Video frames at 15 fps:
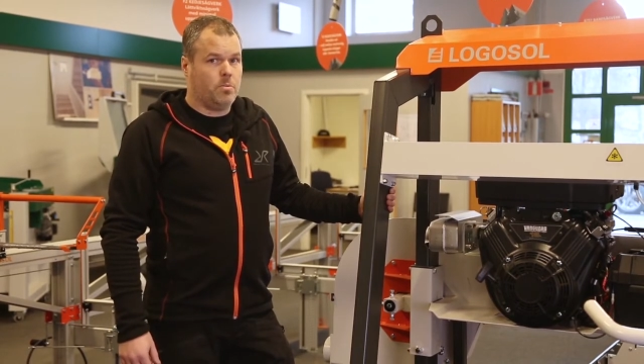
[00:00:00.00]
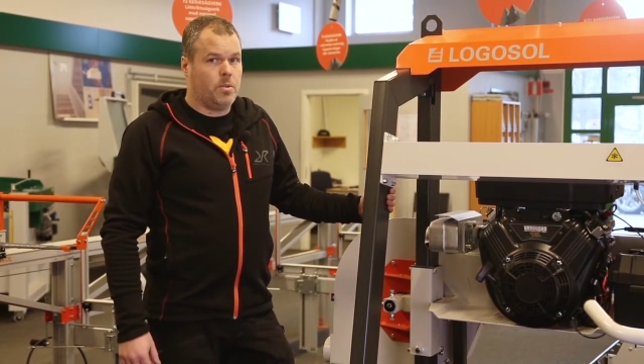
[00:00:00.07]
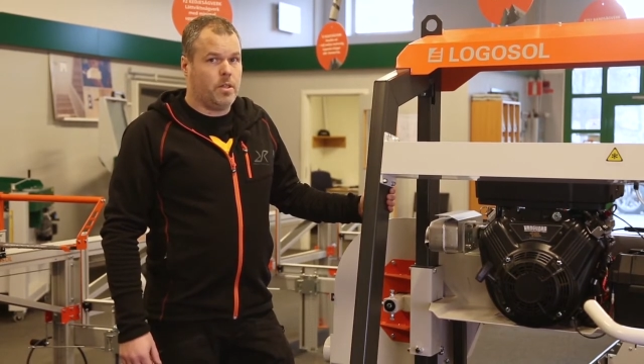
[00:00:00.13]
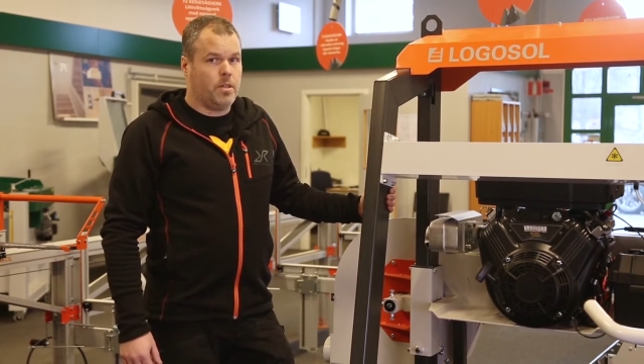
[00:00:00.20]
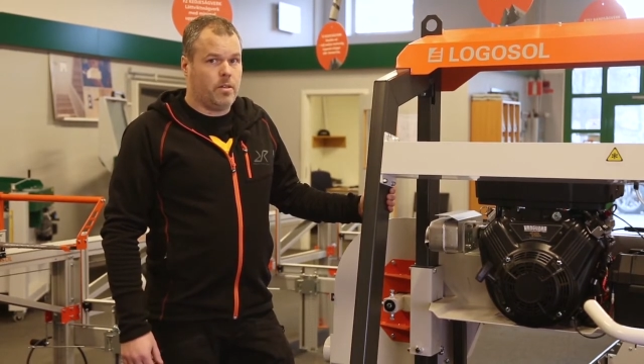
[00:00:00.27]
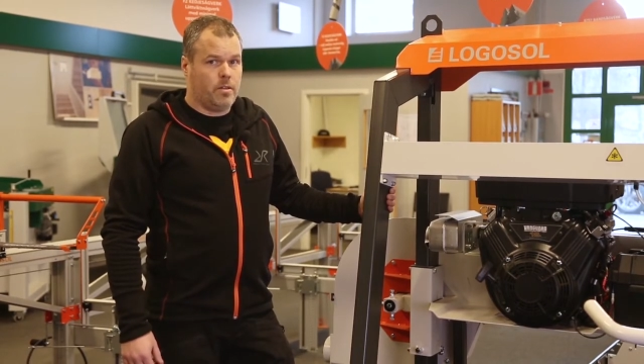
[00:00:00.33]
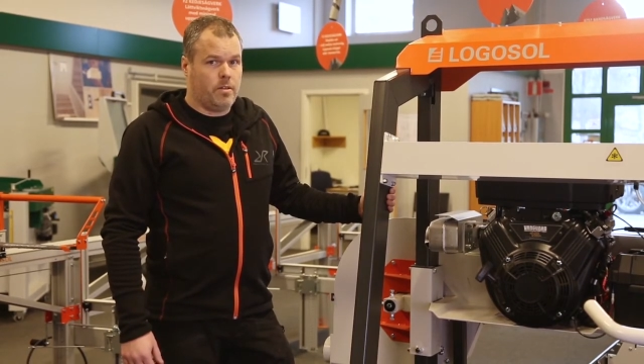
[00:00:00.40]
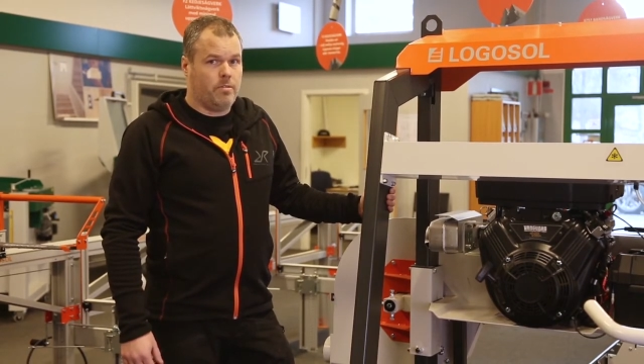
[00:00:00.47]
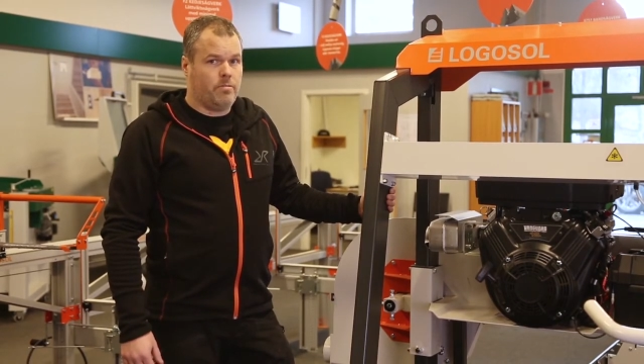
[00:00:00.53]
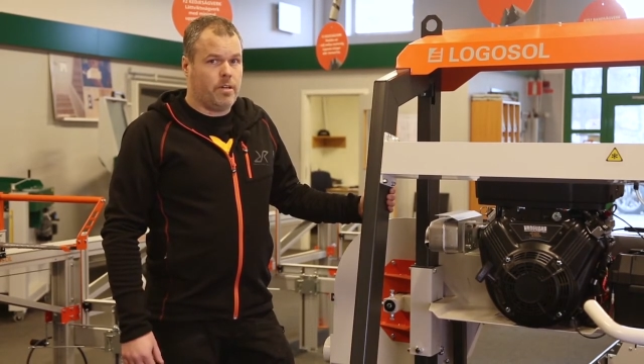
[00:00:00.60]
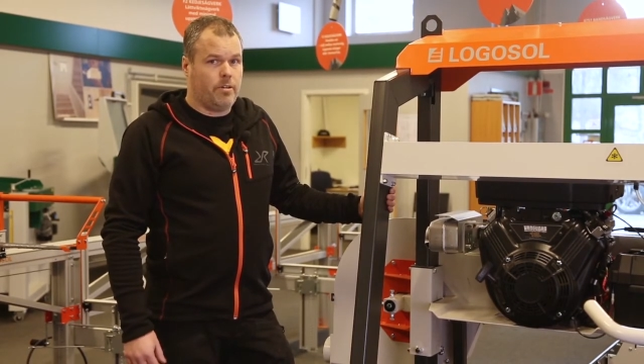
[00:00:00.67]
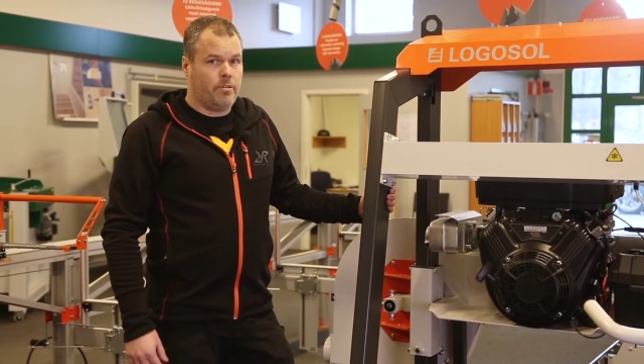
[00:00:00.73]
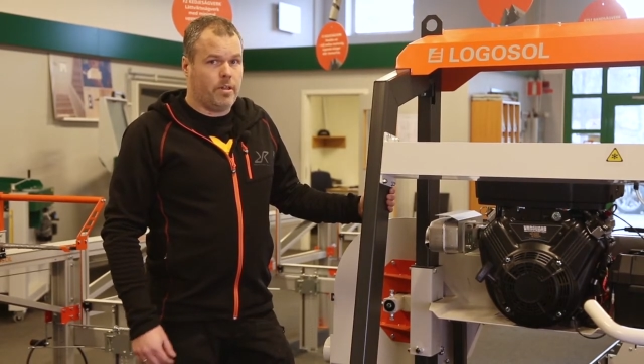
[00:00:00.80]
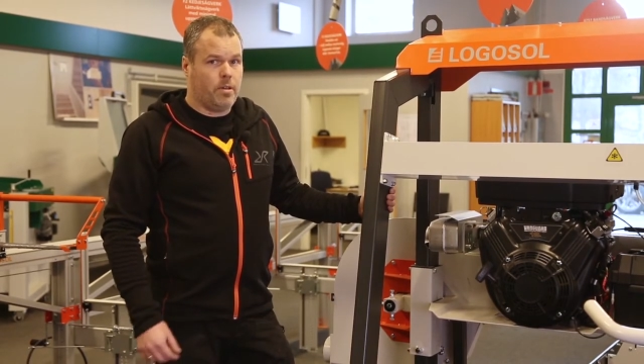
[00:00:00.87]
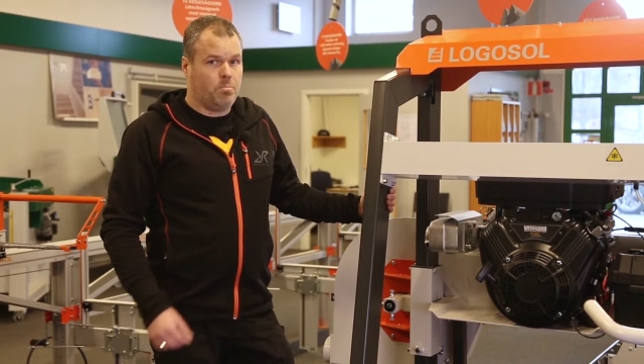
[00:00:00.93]
we're
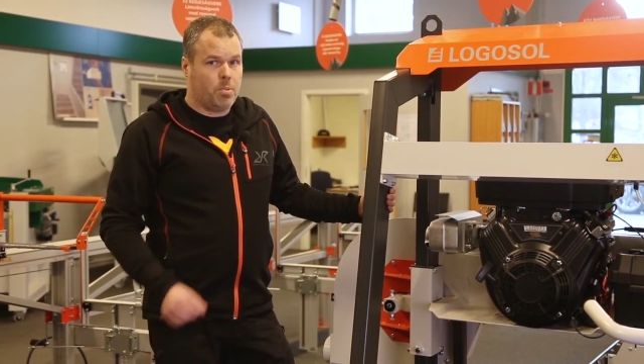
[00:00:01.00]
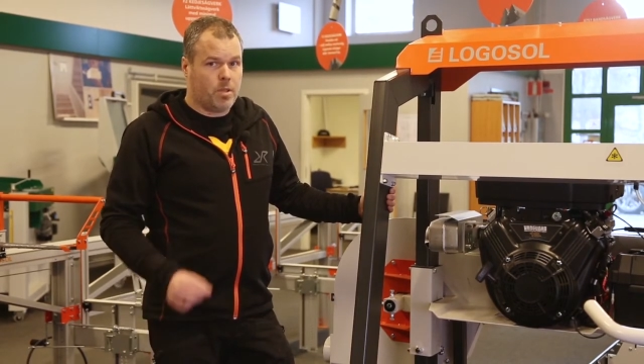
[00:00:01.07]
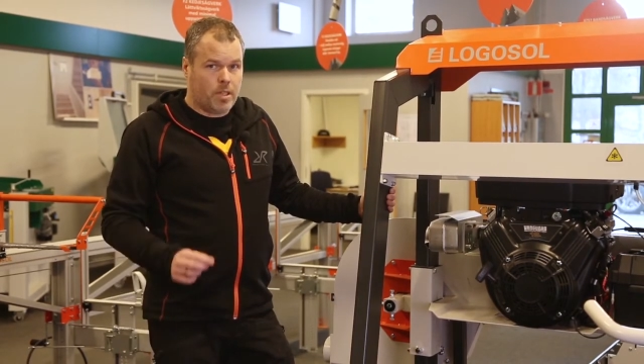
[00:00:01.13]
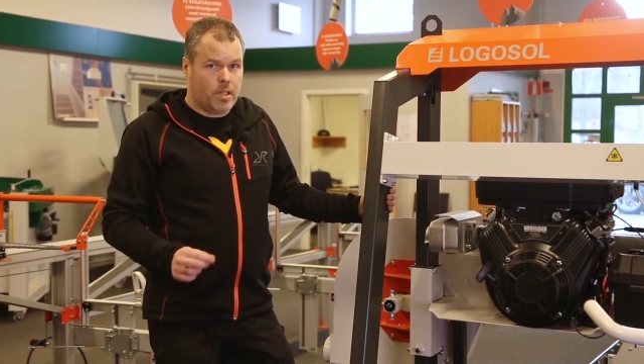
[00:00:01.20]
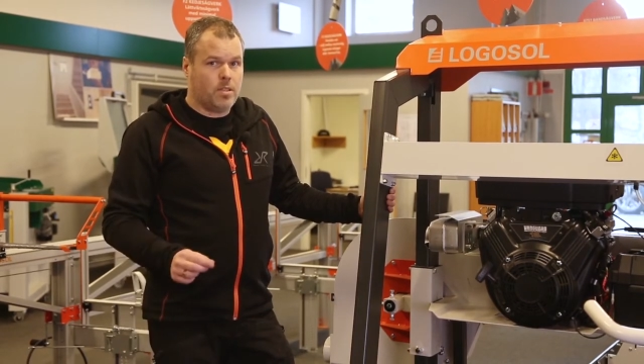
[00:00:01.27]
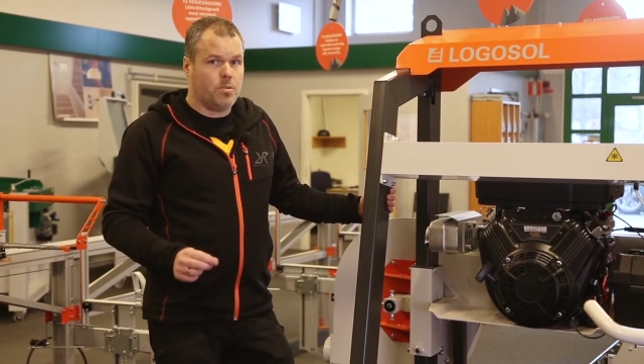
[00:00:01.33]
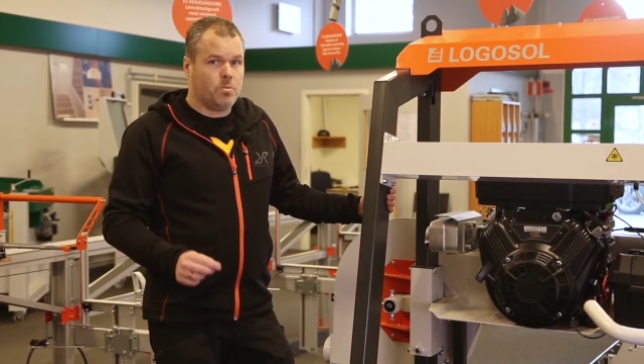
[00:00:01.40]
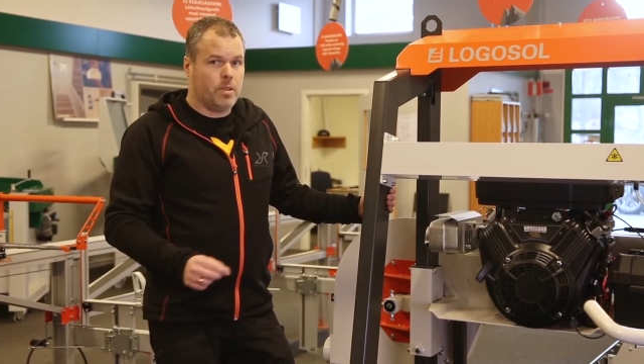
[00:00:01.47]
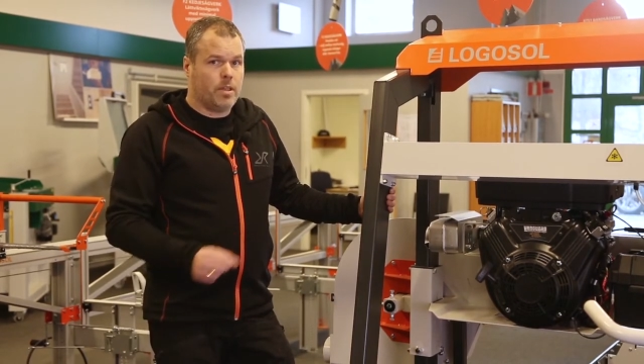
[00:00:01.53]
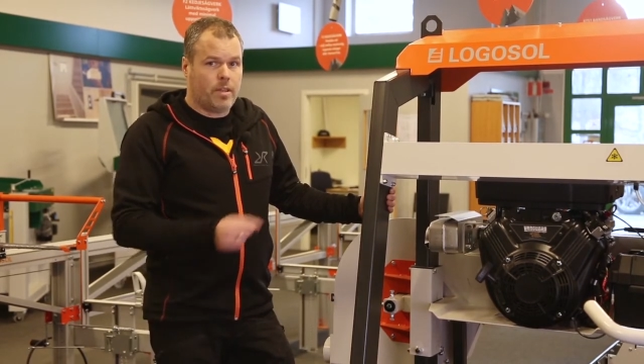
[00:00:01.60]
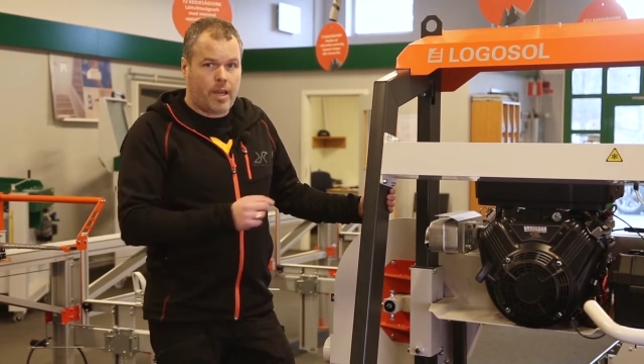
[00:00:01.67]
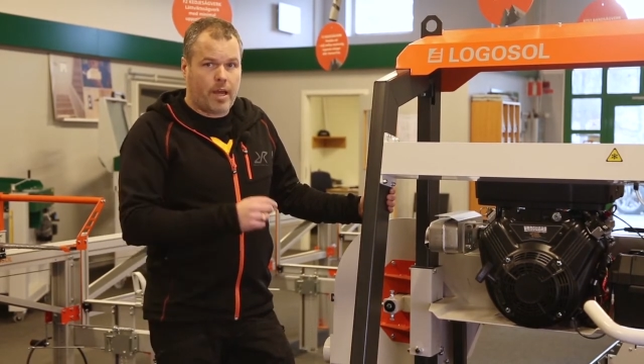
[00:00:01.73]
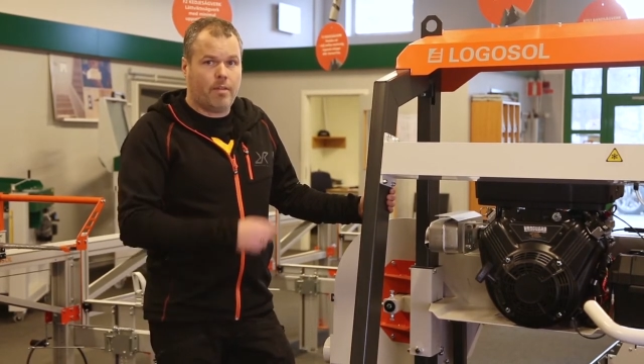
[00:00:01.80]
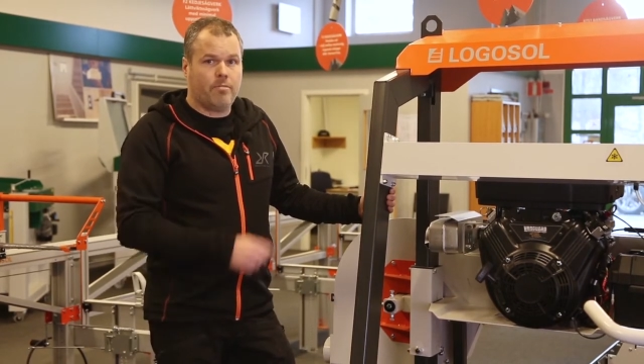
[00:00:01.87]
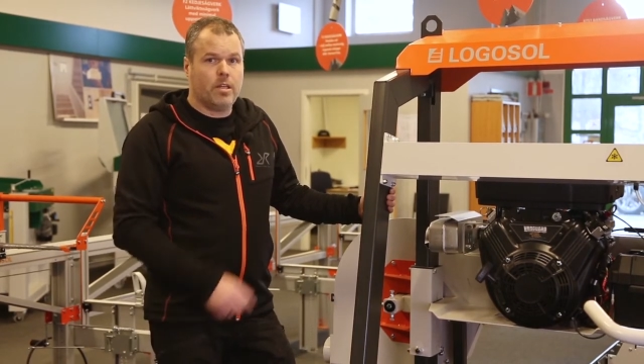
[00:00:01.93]
very pleased
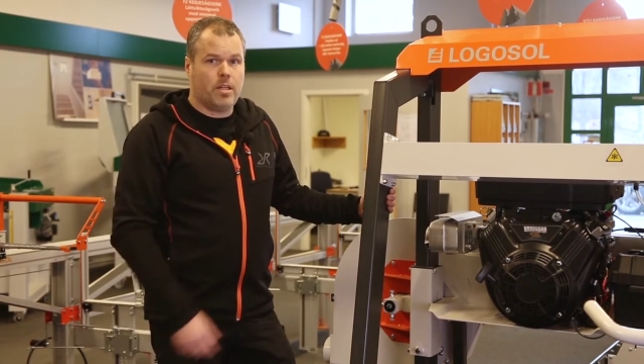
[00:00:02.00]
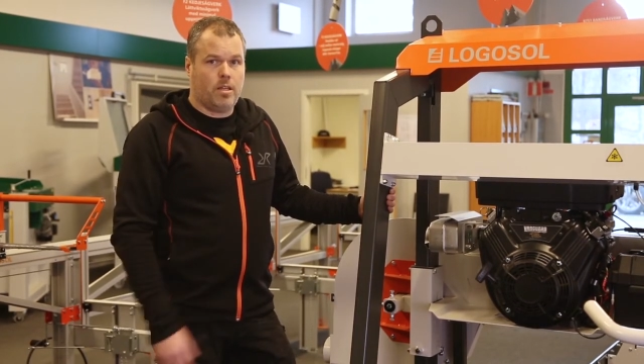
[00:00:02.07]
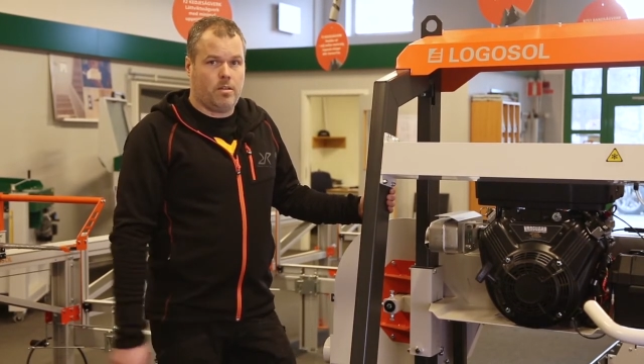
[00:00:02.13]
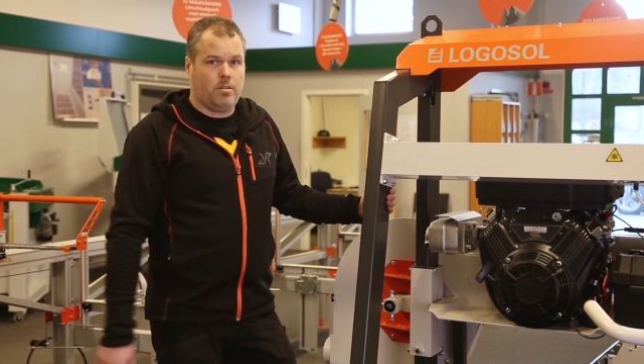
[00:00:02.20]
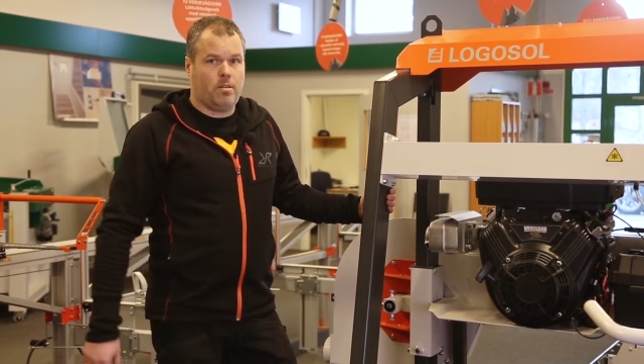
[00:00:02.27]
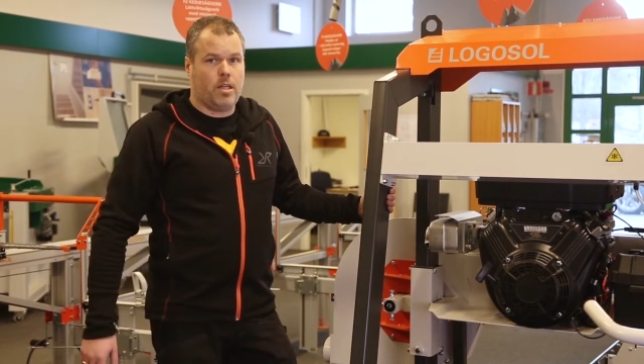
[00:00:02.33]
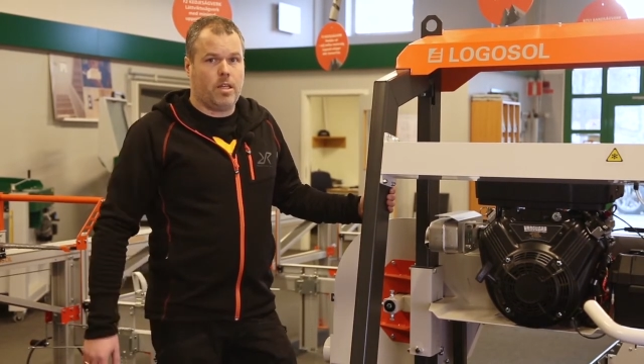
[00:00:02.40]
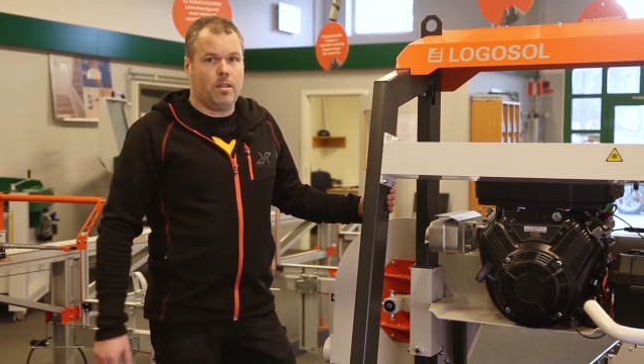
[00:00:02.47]
with having